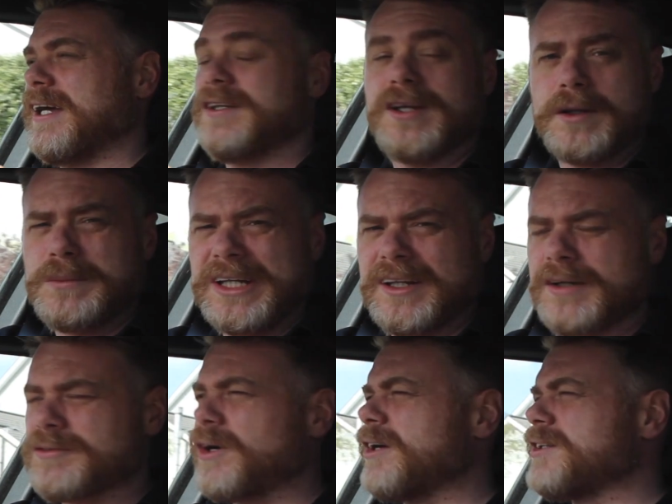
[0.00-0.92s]
not a
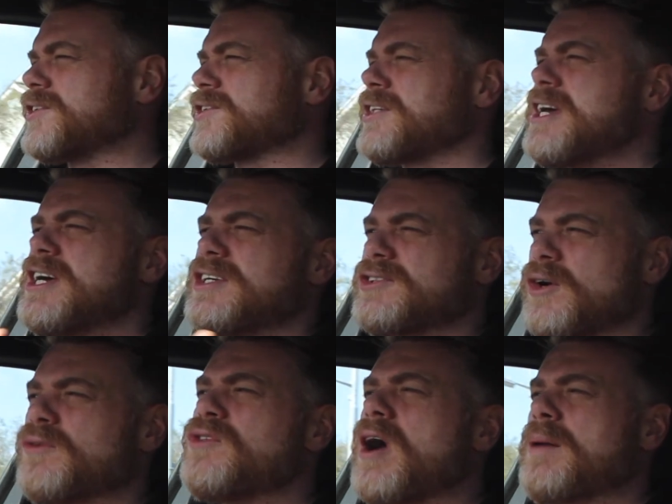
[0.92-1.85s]
midlife crisis.
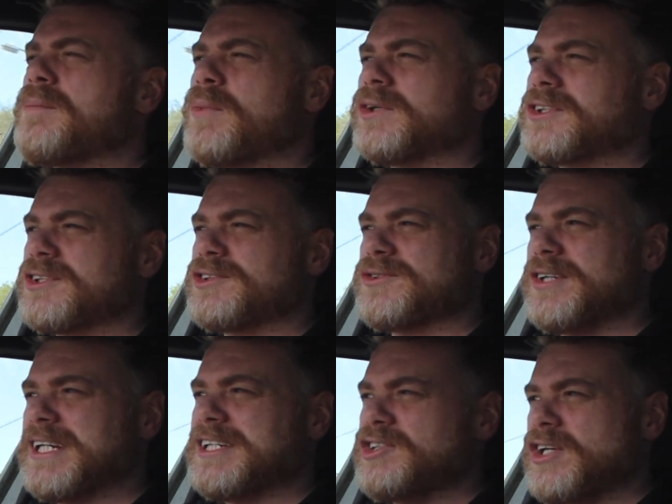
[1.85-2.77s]
So not much has
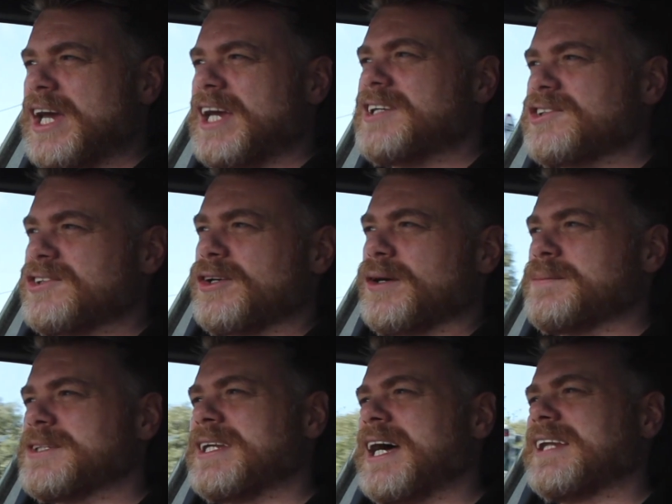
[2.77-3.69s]
really changed in
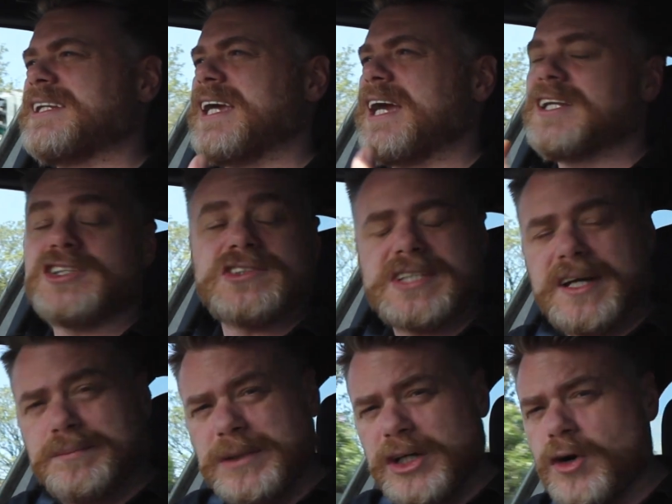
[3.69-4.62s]
terms of that. The engines
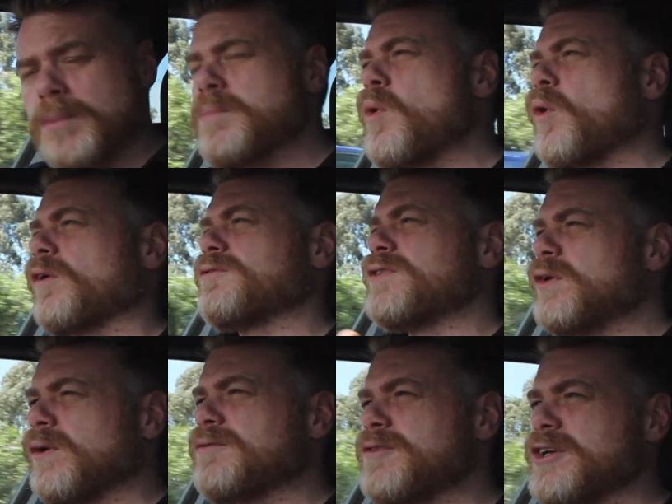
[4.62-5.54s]
have become more
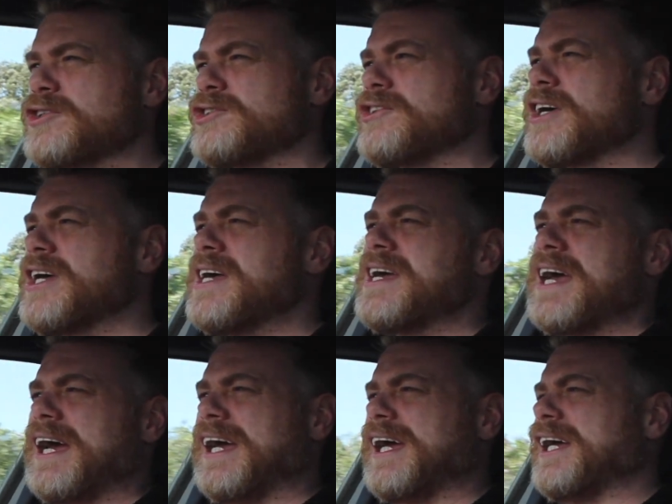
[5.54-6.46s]
fuel efficient.
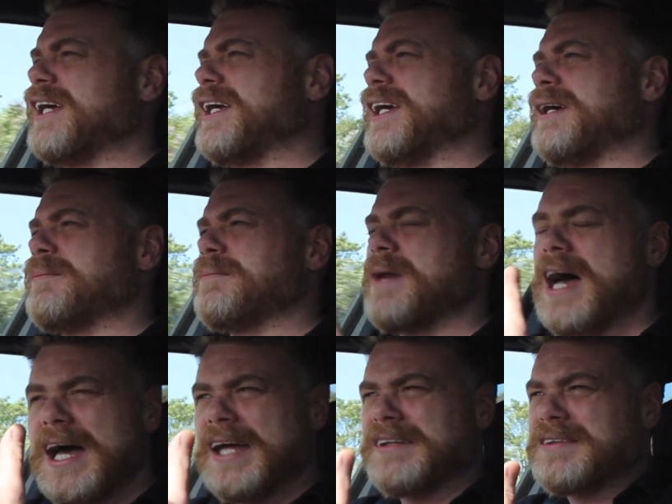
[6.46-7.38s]

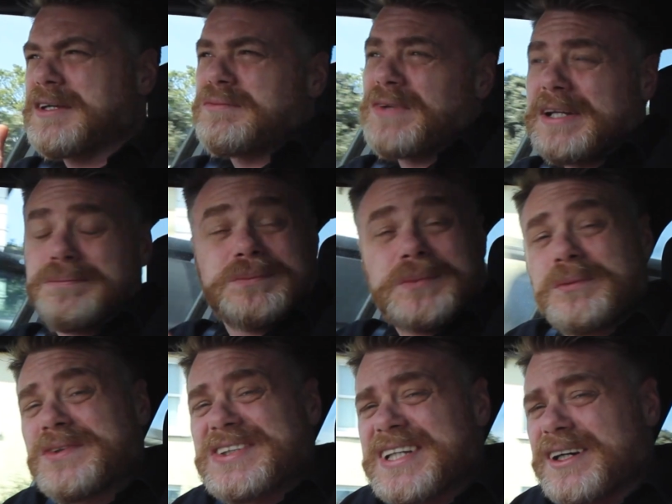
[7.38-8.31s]
But
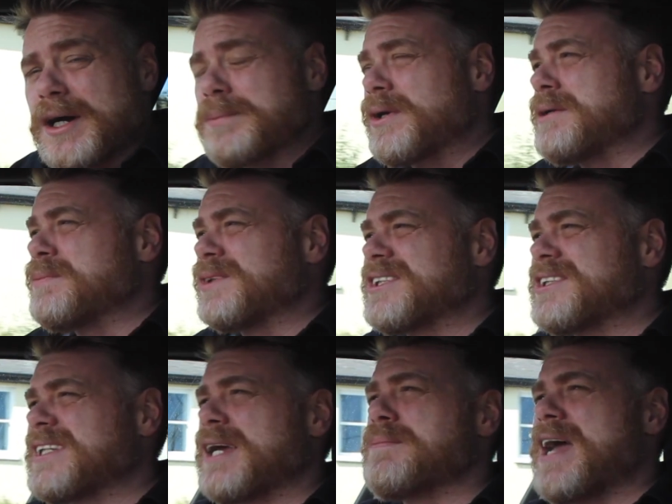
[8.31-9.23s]
we still got pretty much the
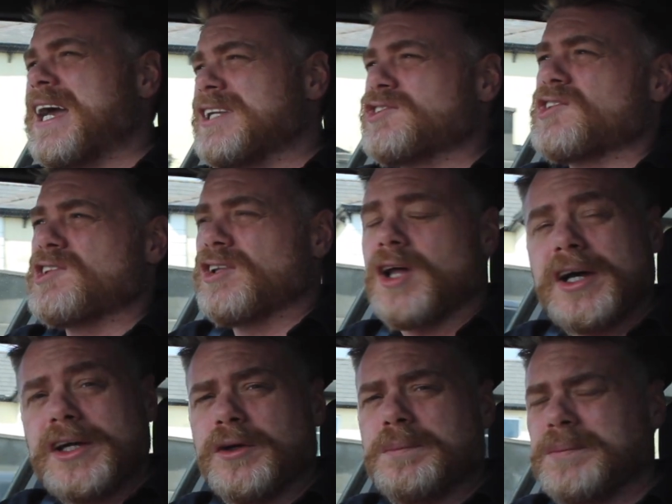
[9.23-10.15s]
same engine
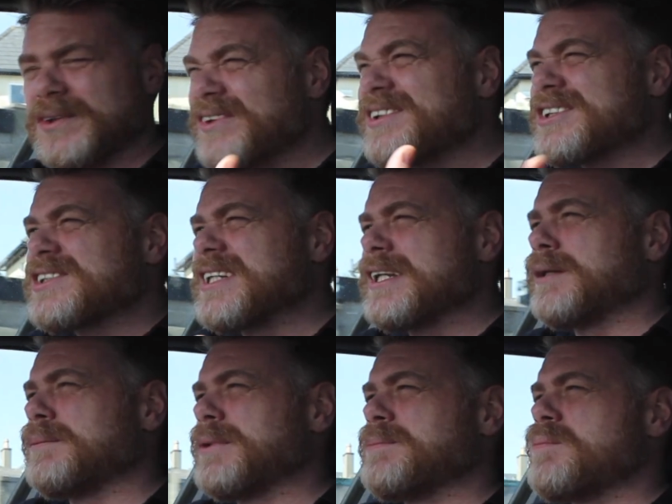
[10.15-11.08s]
lineup, but they're just a
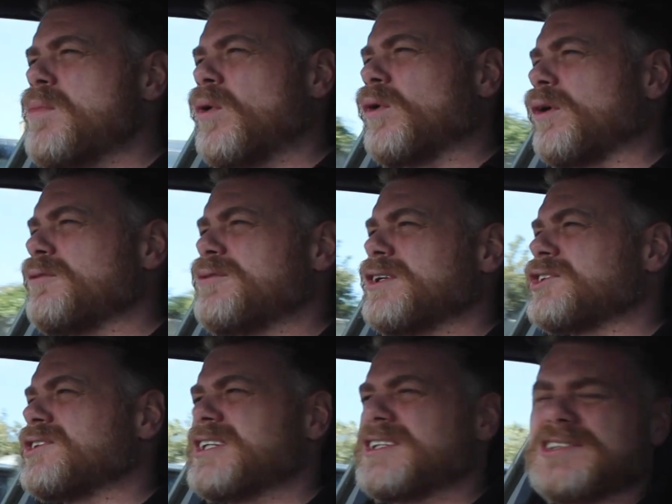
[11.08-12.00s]
little bit more
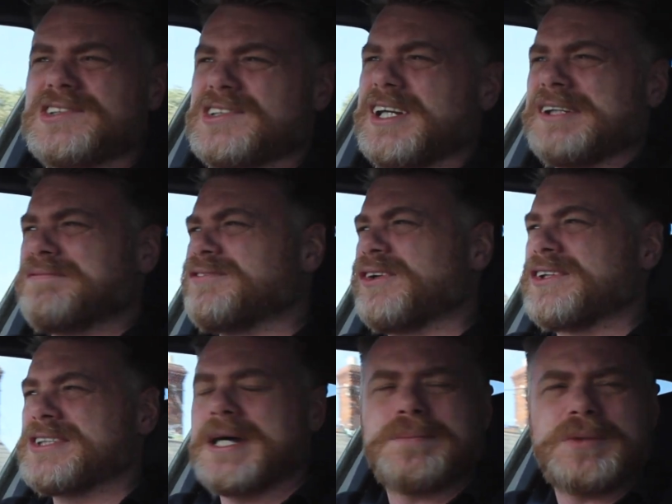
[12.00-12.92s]
efficient. This is, like, for
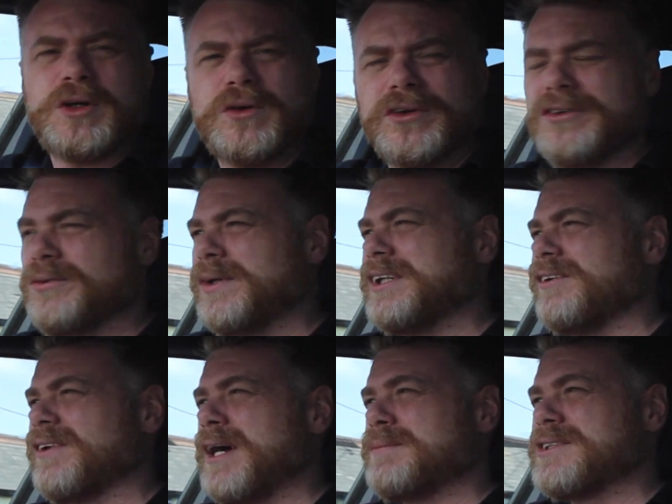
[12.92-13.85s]
example, 120
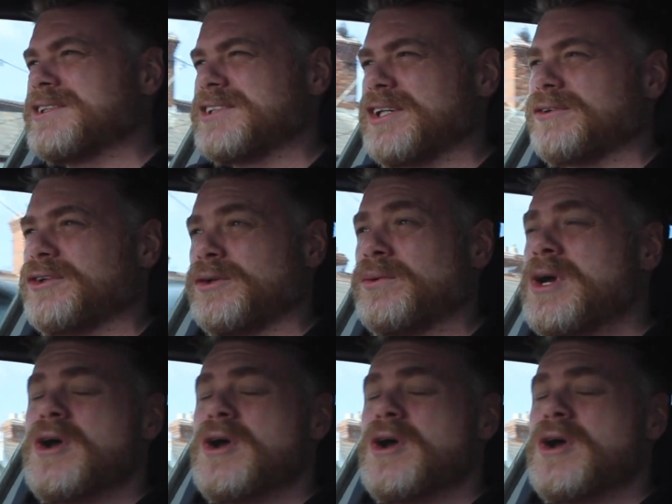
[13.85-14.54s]
grams of CO2,